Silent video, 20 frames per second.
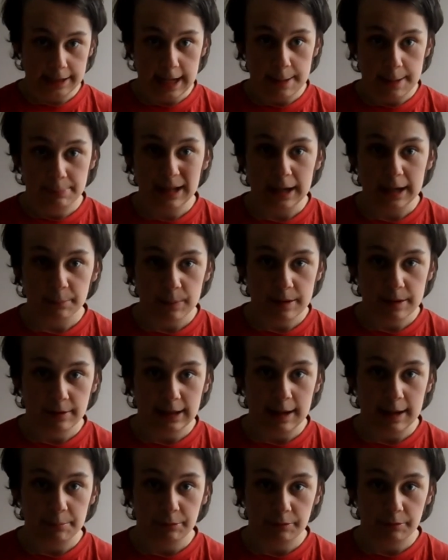their Black
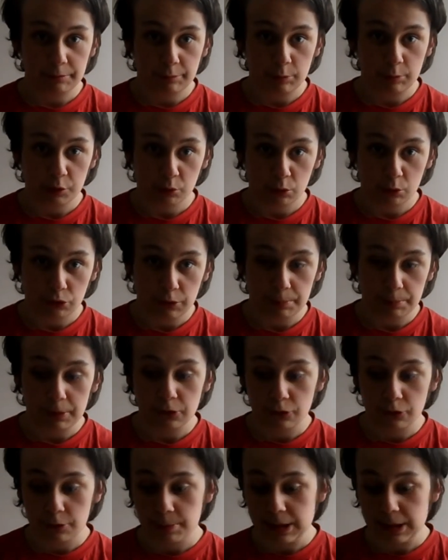Mirror Labyrinth, which was
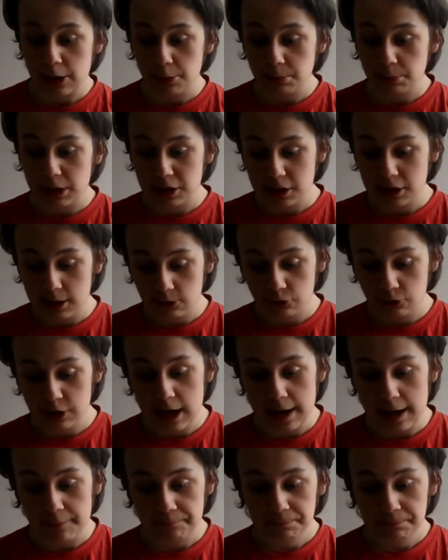supposed to be opening this
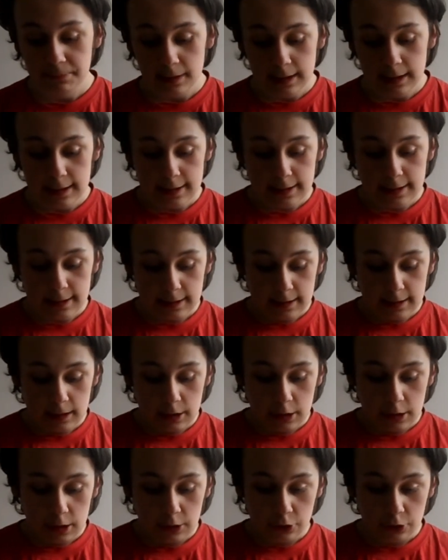year.
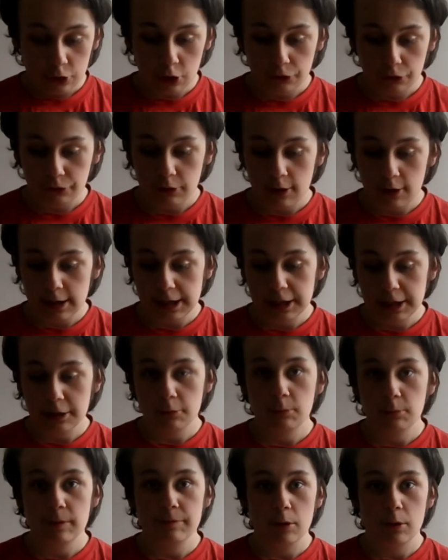Just
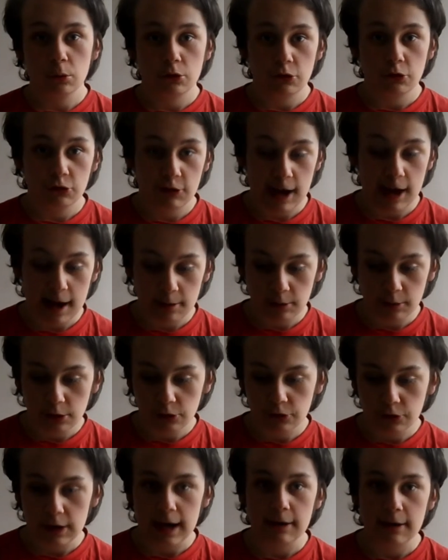like with Alton
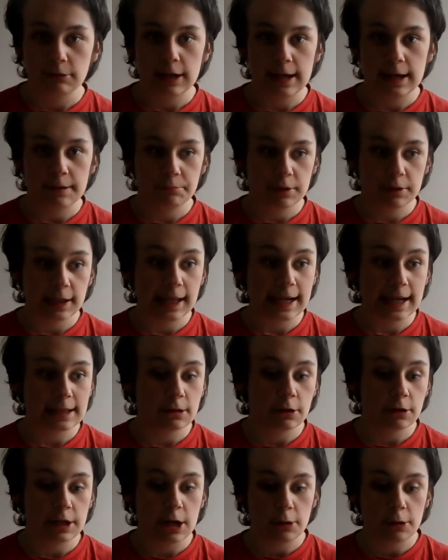Towers, how they have
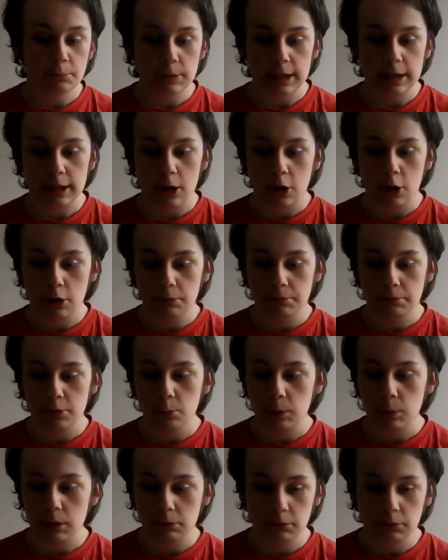delayed the opening of
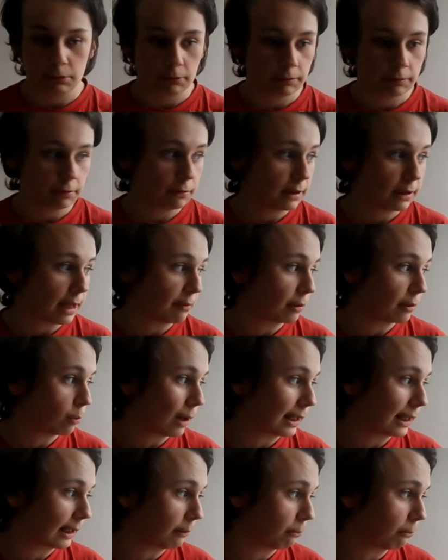the World of David
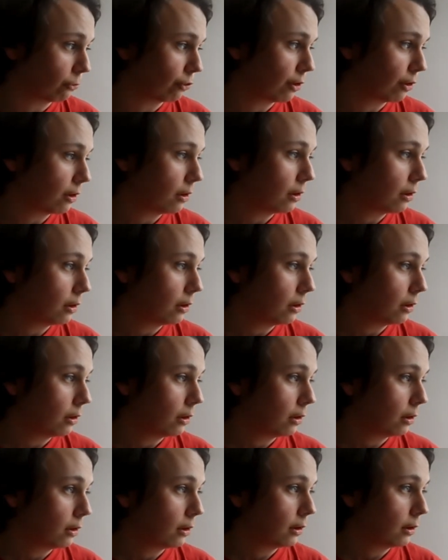Walliams
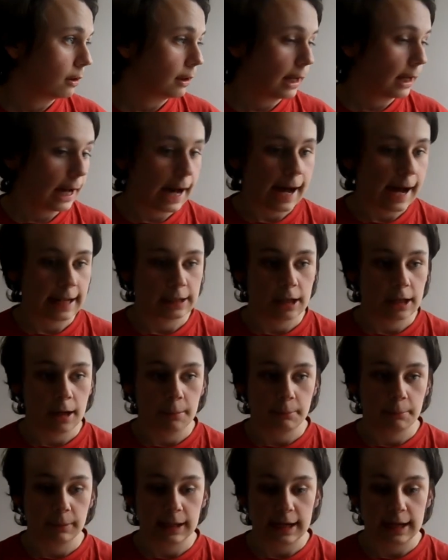and
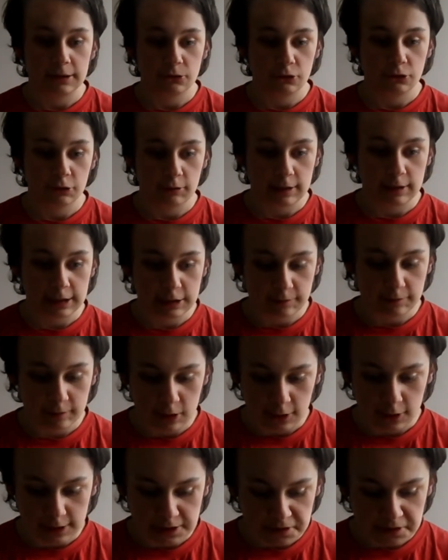Gangster Granny the
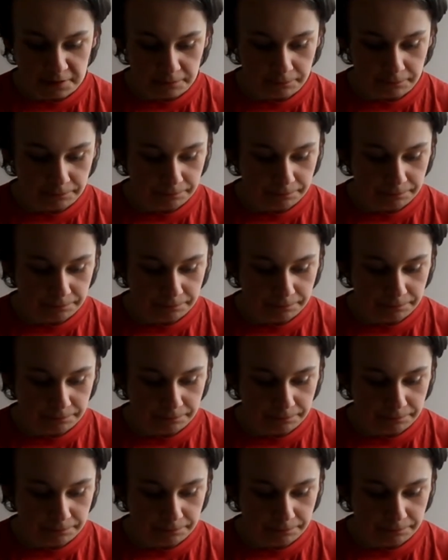Ride,